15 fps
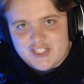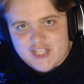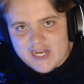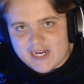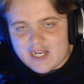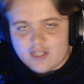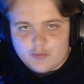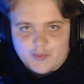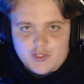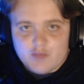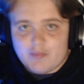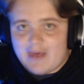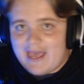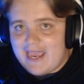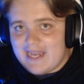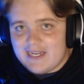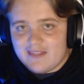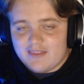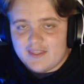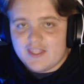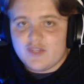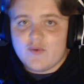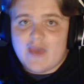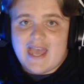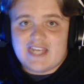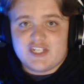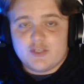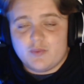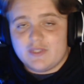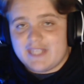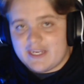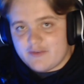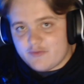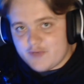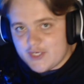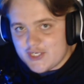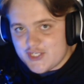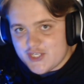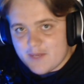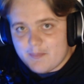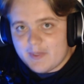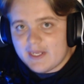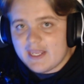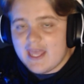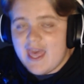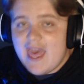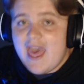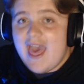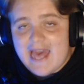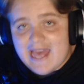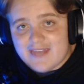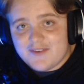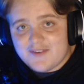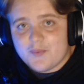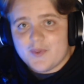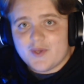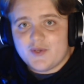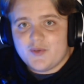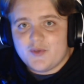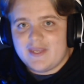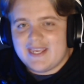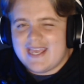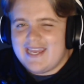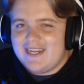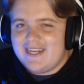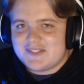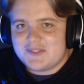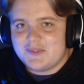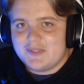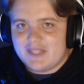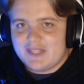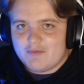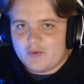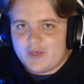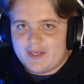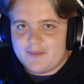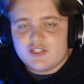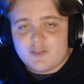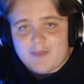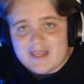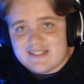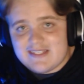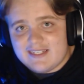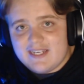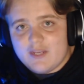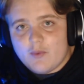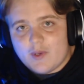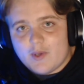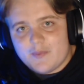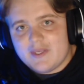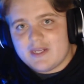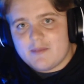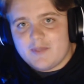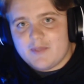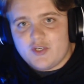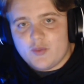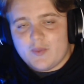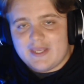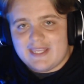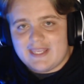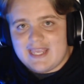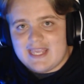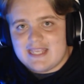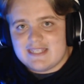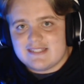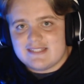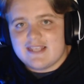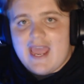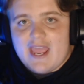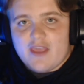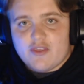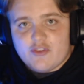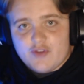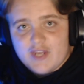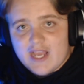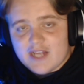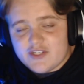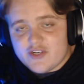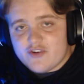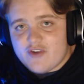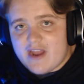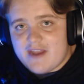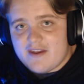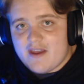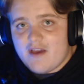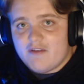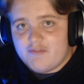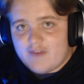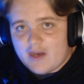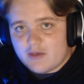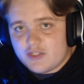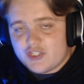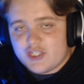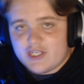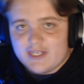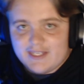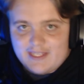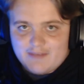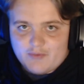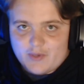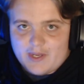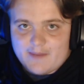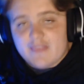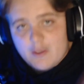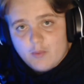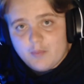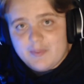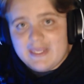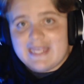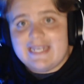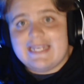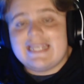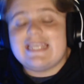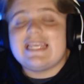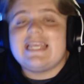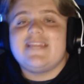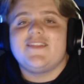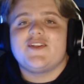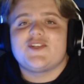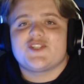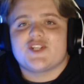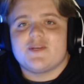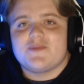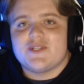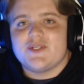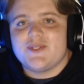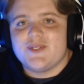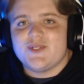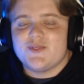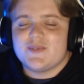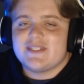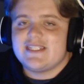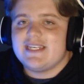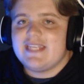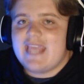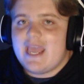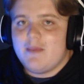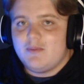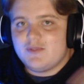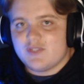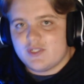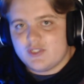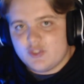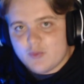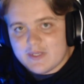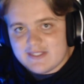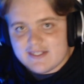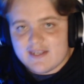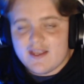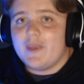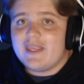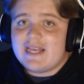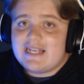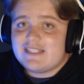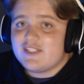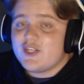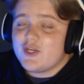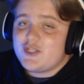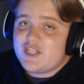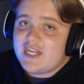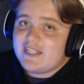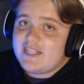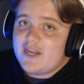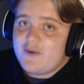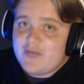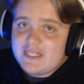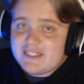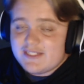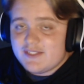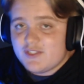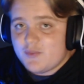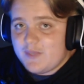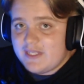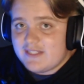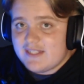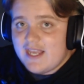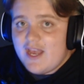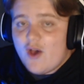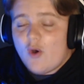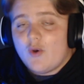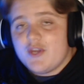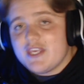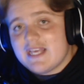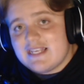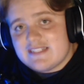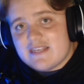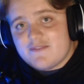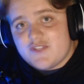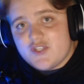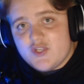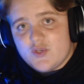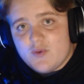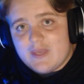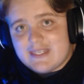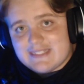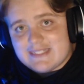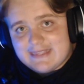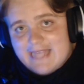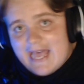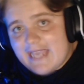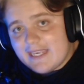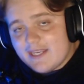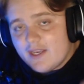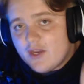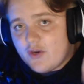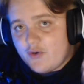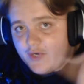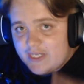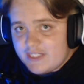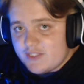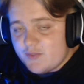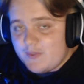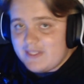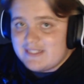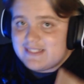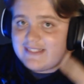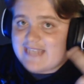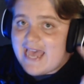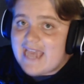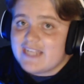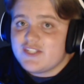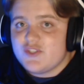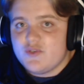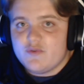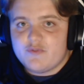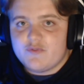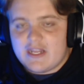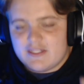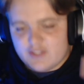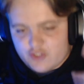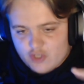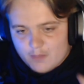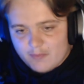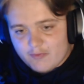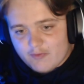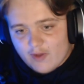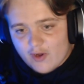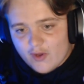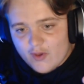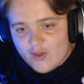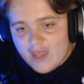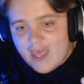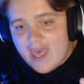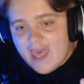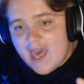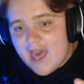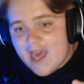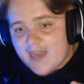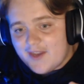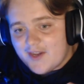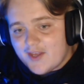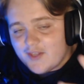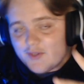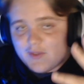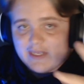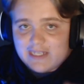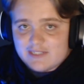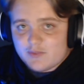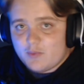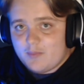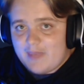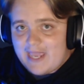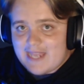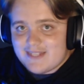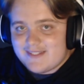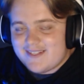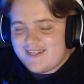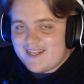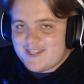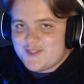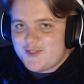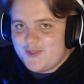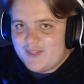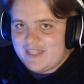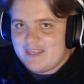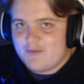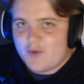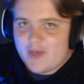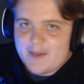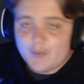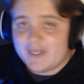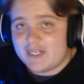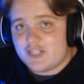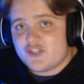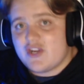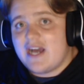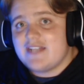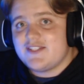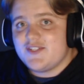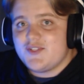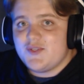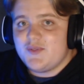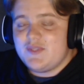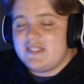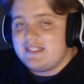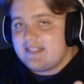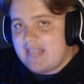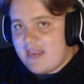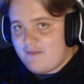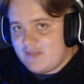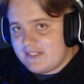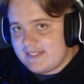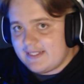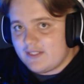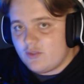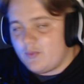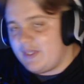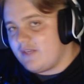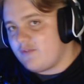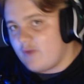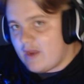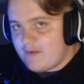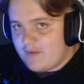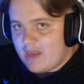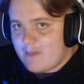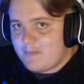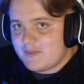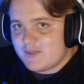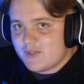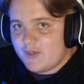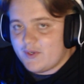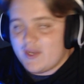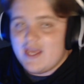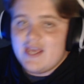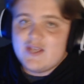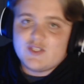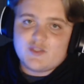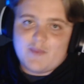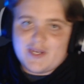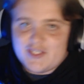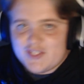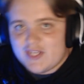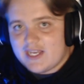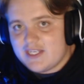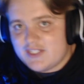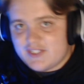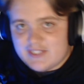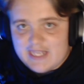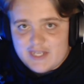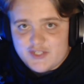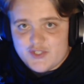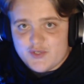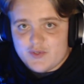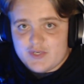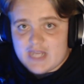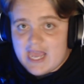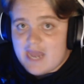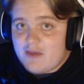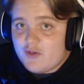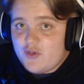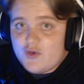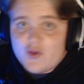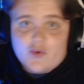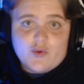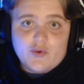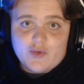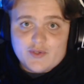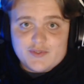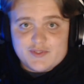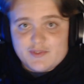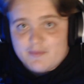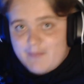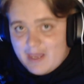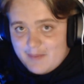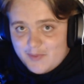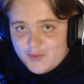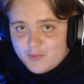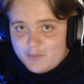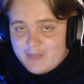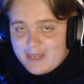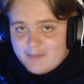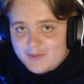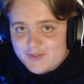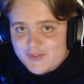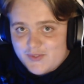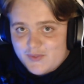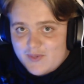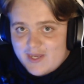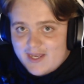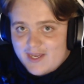checkout when you buy anything, you actually will get free shipping, and we are doing a little giveaway. So basically what we're going to be doing is a 300 Rand voucher giveaway. There will be a link in the description to Twisted Cables Twitter where you guys can go check their recent tweet. All you guys have to do is like, retweet, tag 2 friends, drop a follow, and you guys will be entered into the giveaway. We're going to try to do these every single week for every episode, so make sure you guys stay tuned, and you know, who knows, maybe you'll be able to